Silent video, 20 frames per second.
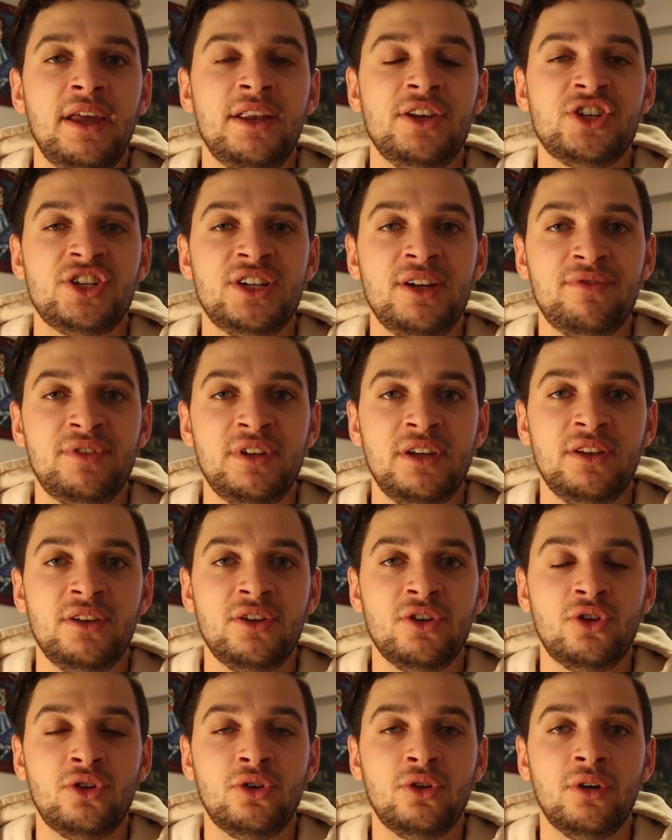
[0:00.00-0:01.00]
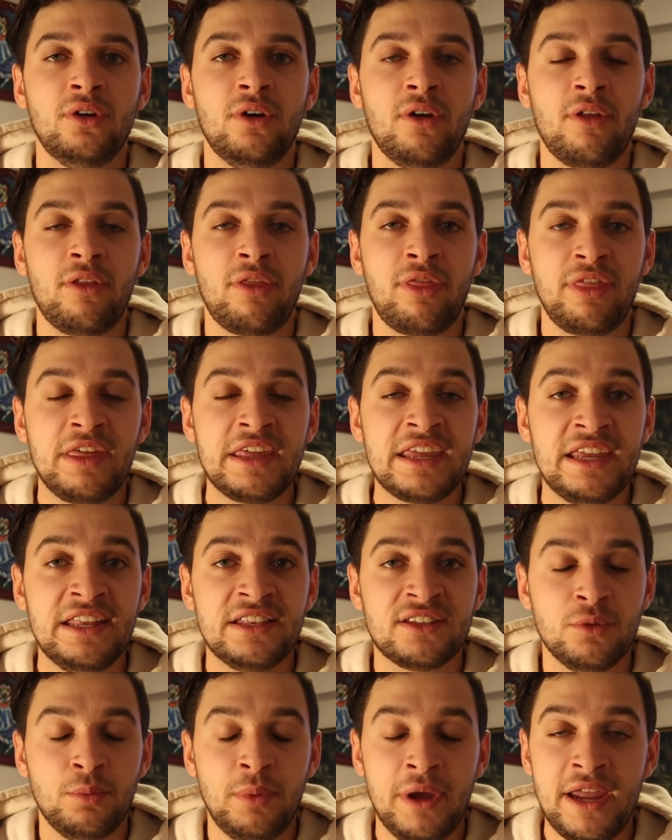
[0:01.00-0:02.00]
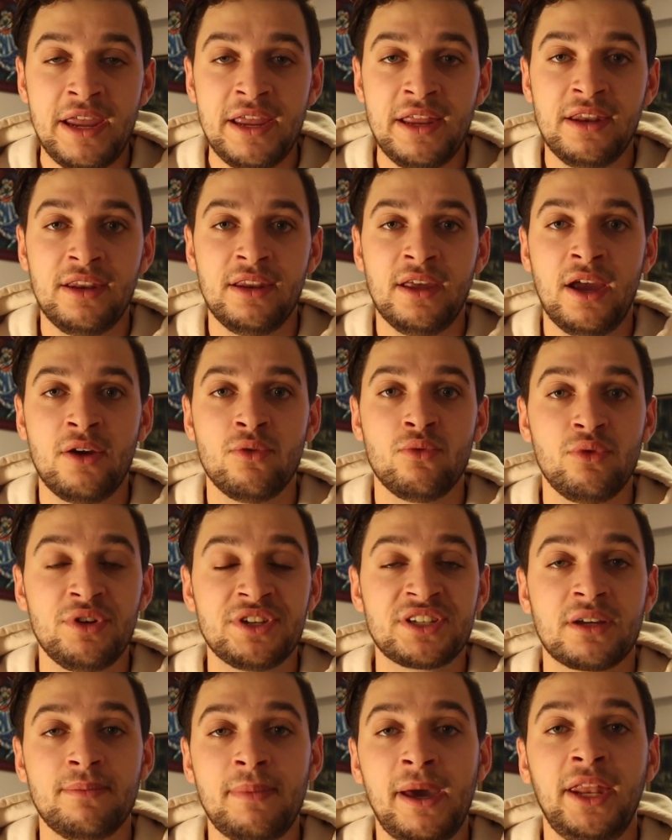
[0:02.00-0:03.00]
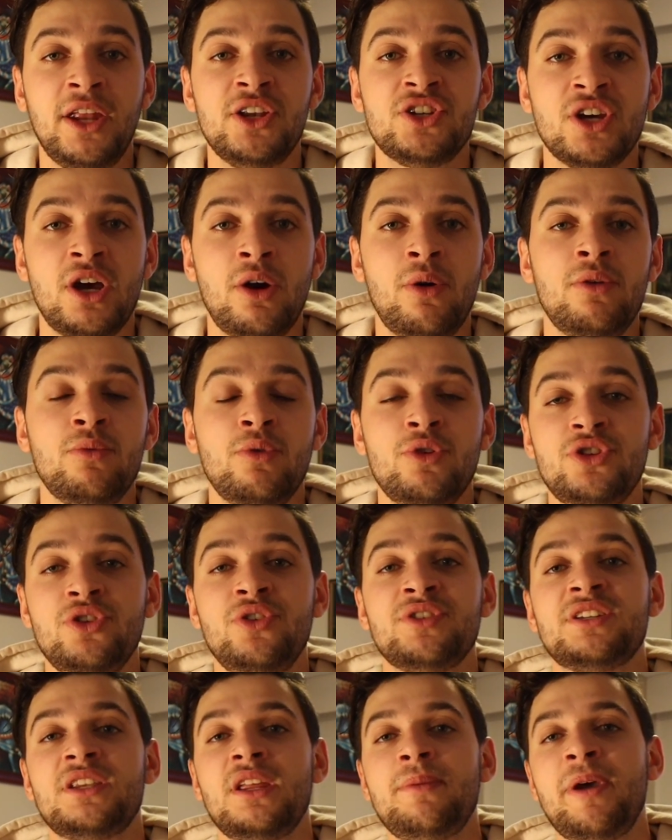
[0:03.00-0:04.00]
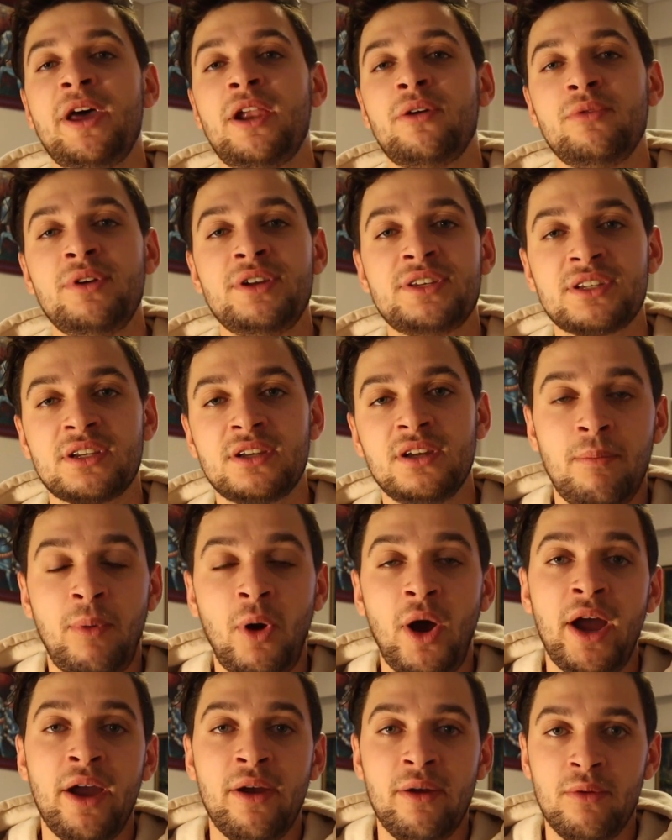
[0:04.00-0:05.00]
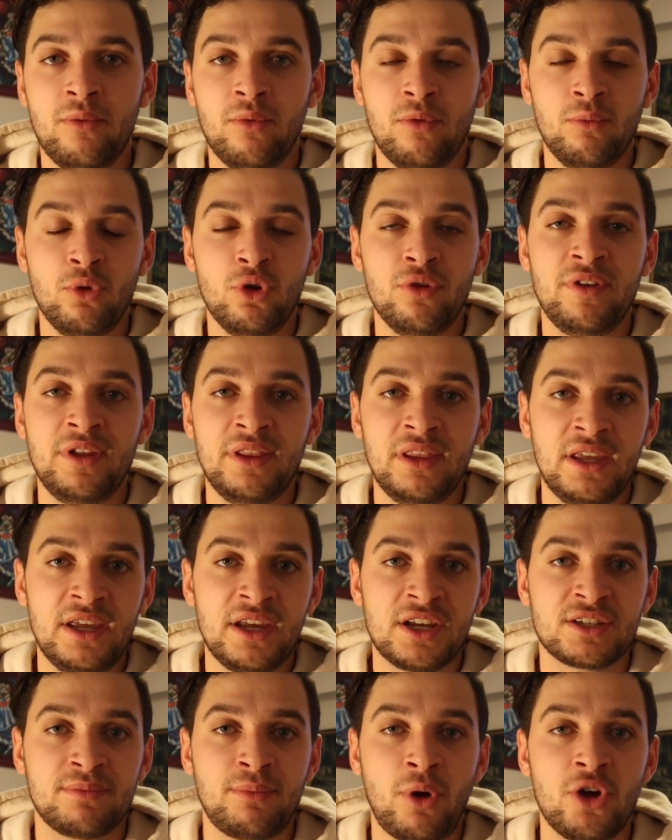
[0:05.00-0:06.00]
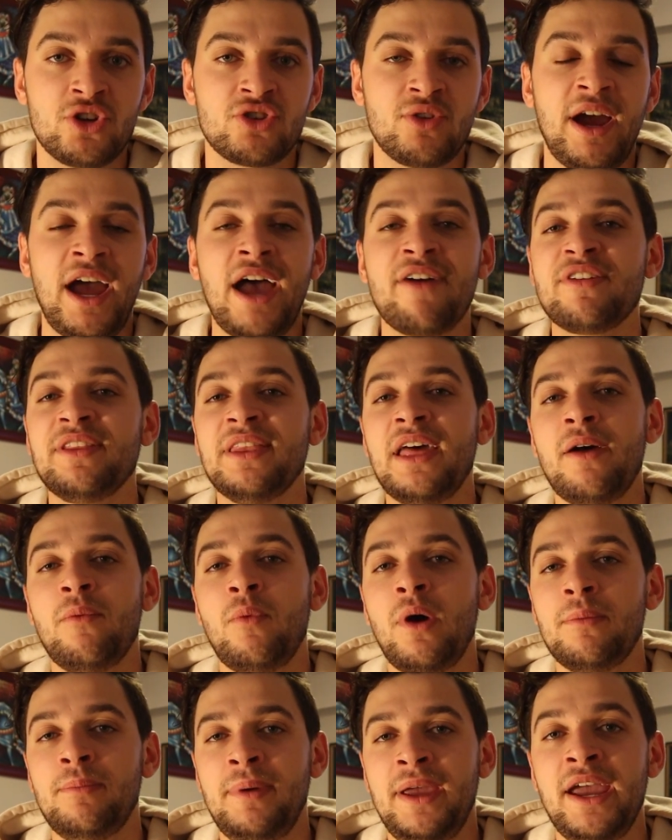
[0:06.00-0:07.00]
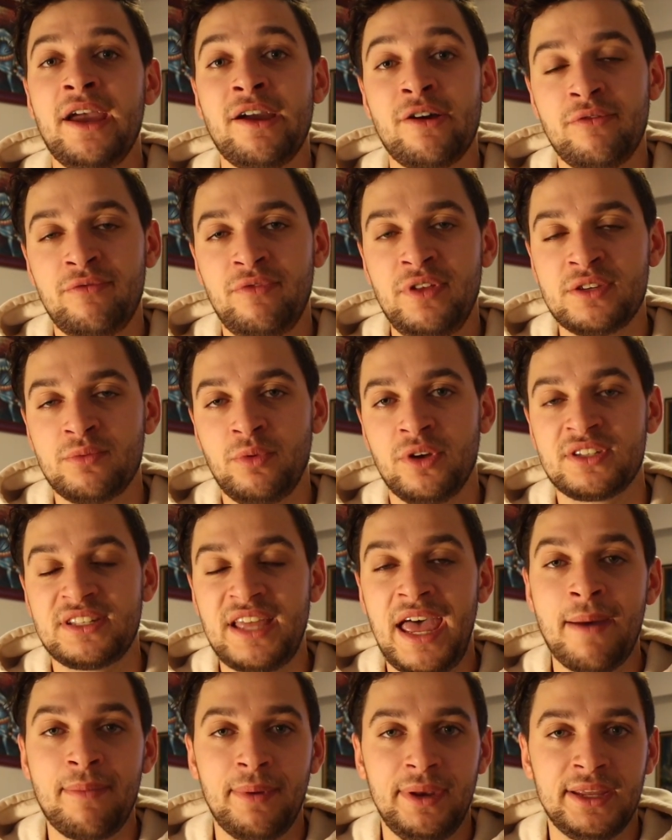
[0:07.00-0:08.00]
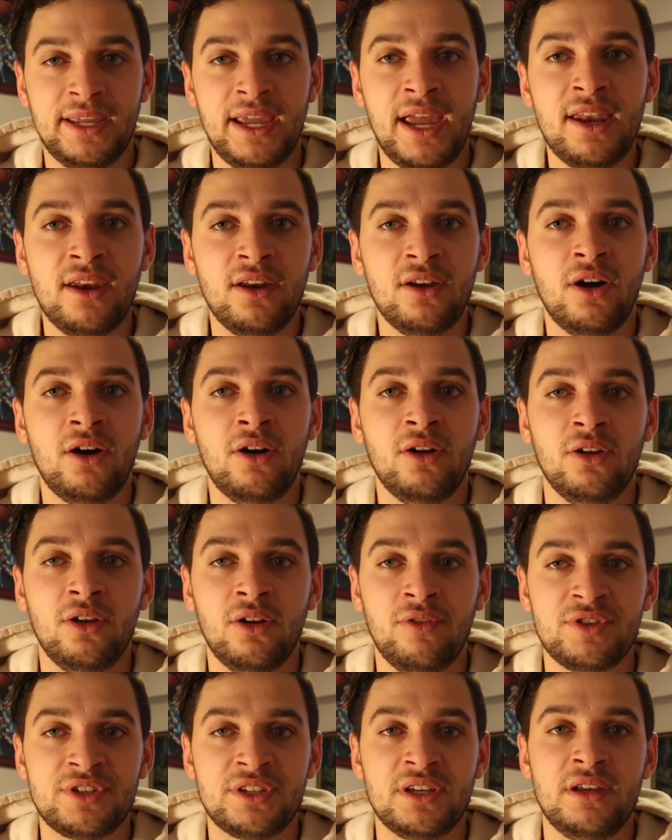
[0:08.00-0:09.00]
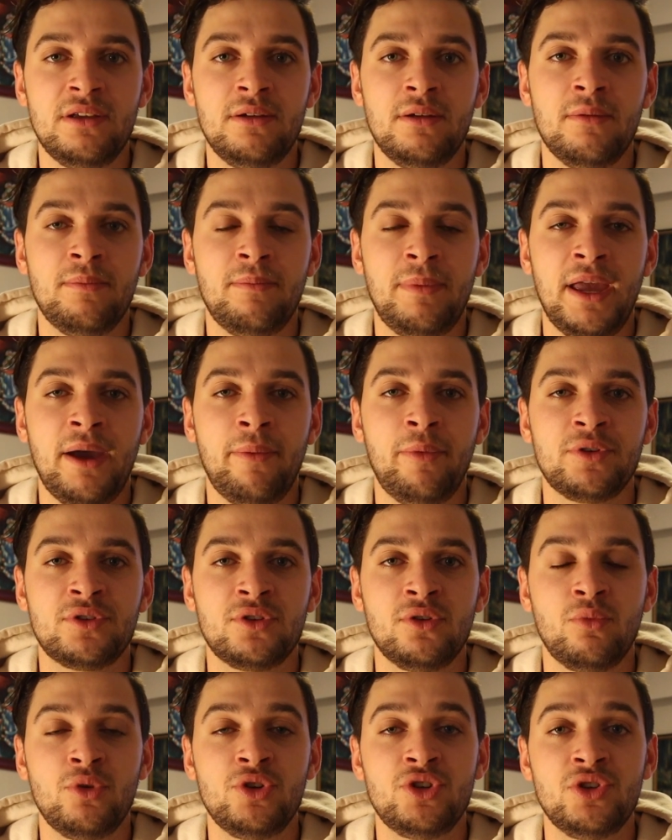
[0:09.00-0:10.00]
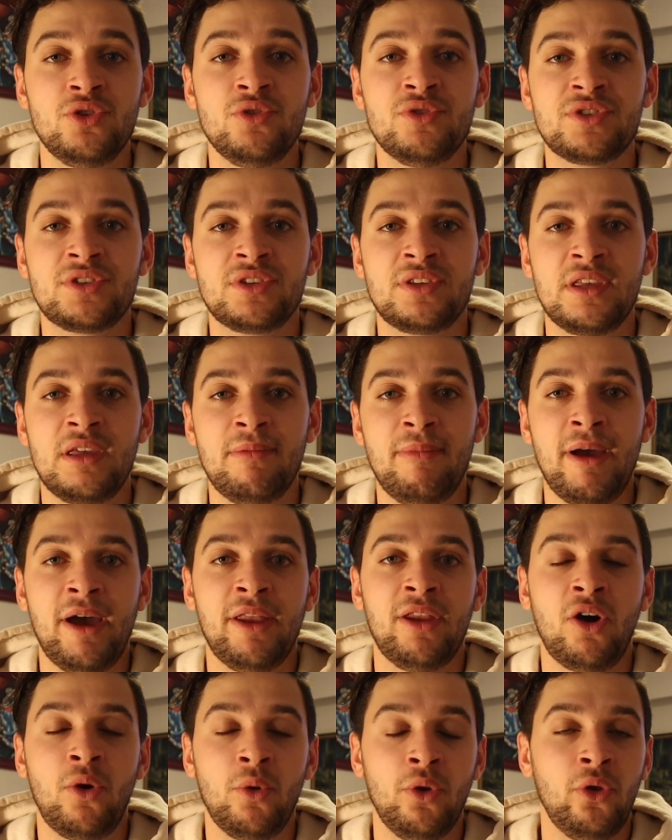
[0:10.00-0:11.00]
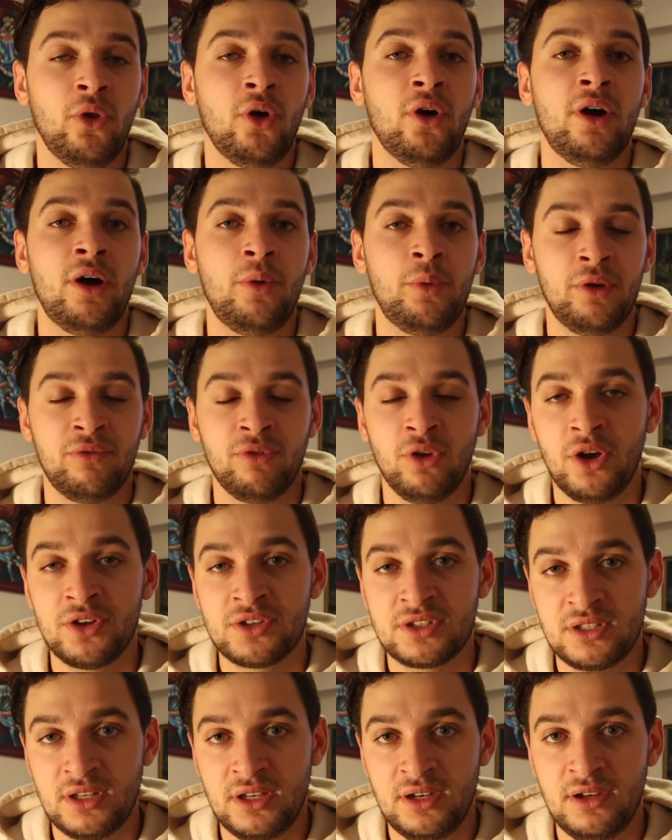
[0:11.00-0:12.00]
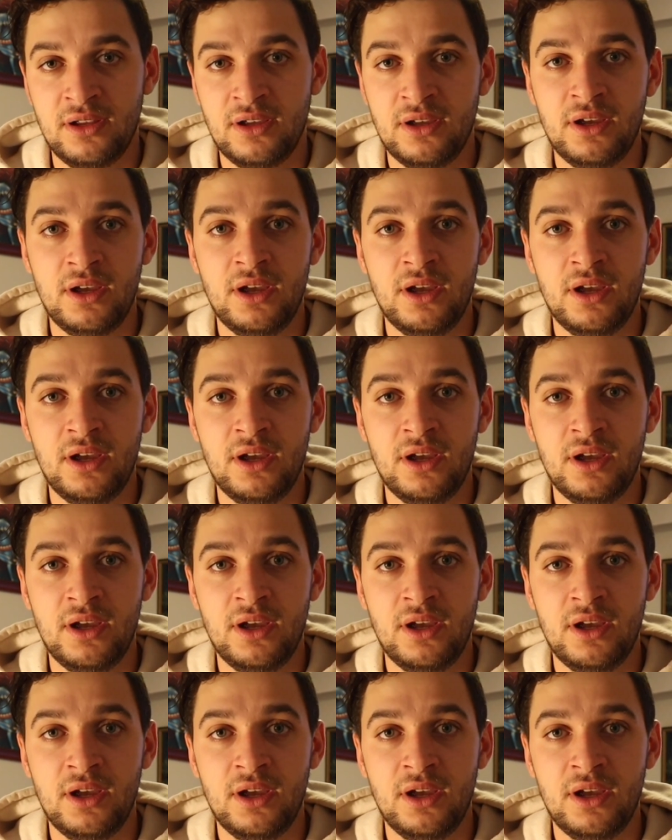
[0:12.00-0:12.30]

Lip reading: and shifting your thinking to being a risk manager and reduce the amount of risk by removing the exposure I have in that one pair, if this was to happen again, I'll obviously be able to reduce the amount I would have lost, and